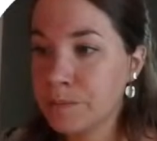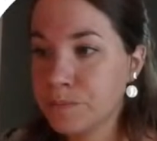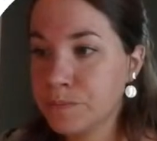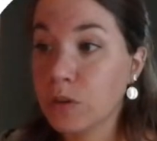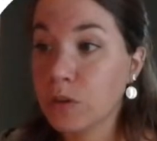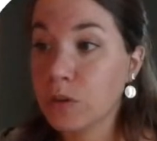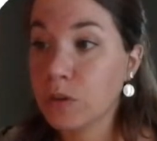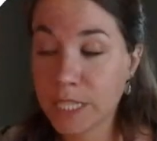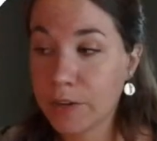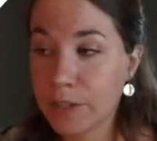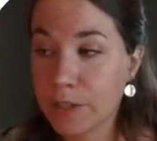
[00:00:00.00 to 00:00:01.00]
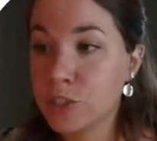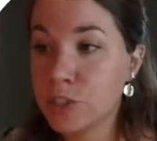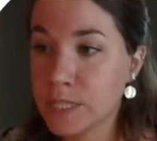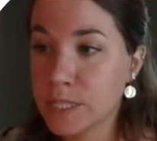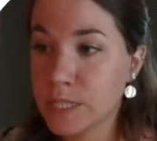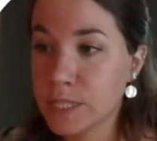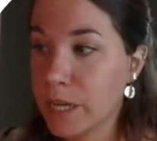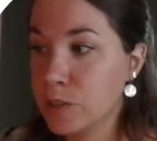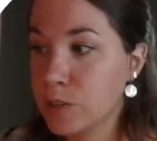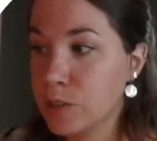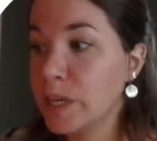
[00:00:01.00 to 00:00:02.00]
or from Idalia into this area.
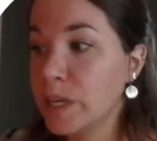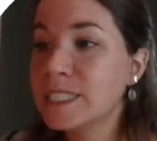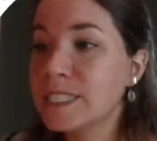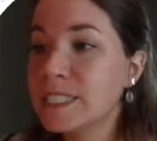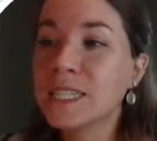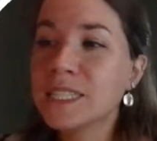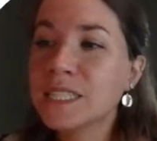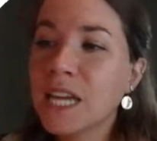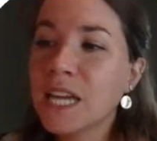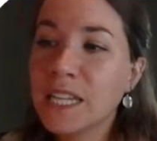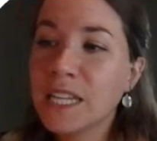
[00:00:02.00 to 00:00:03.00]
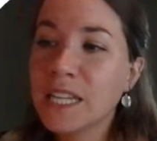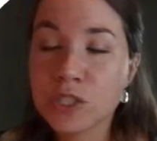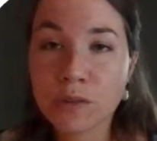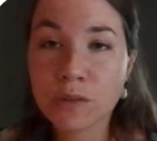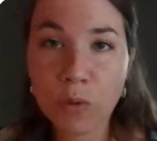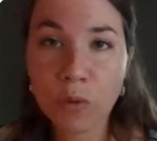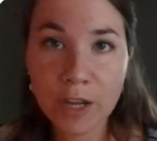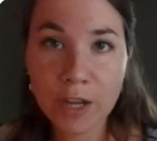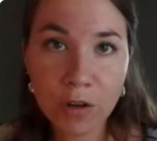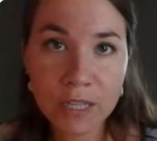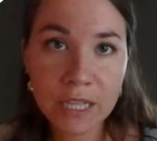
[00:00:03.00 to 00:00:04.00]
So we could see 6 to 10 inches of
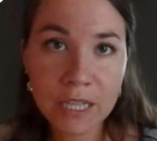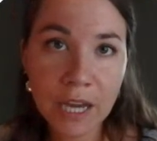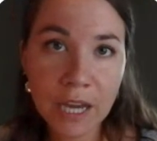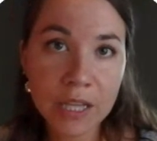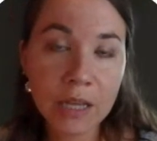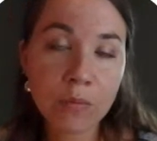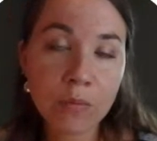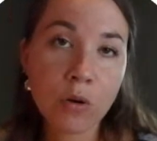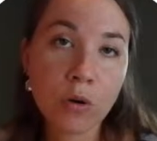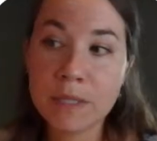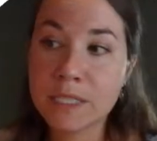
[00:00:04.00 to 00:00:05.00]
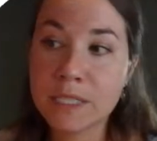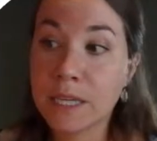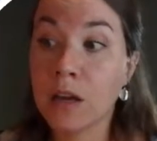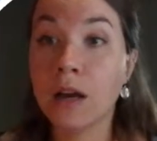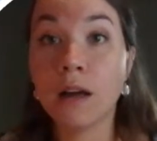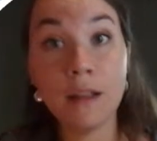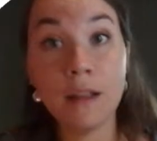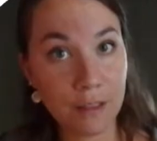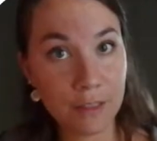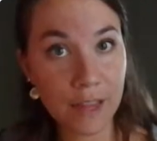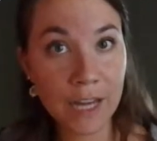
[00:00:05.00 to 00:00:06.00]
rainfall in the area that we're going to be seeing
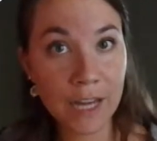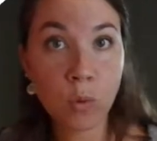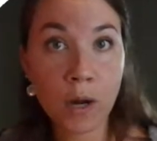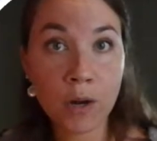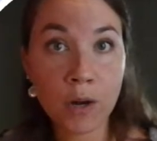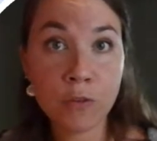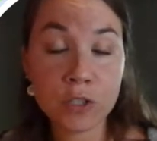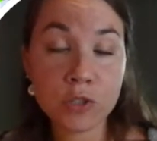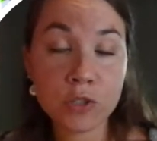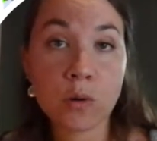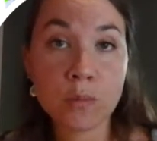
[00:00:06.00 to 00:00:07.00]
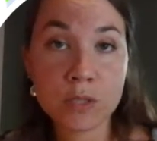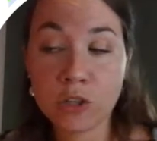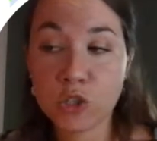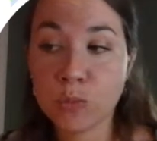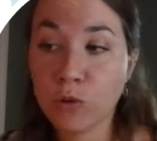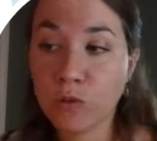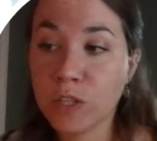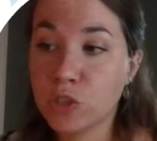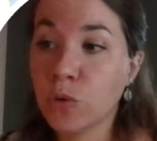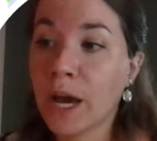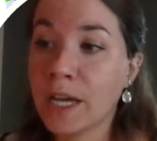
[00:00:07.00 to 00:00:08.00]
that 12-foot storm surge move
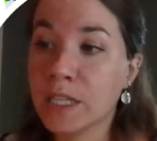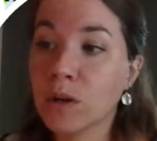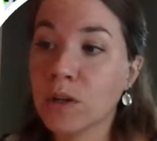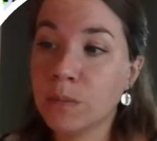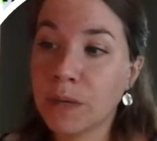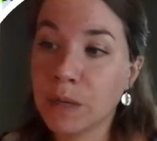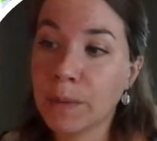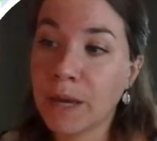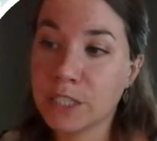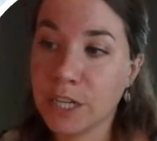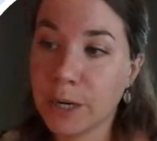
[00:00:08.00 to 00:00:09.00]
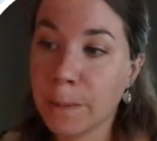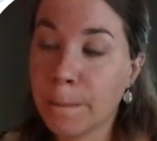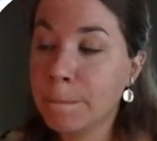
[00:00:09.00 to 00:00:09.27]
into as well in the Big Bend here.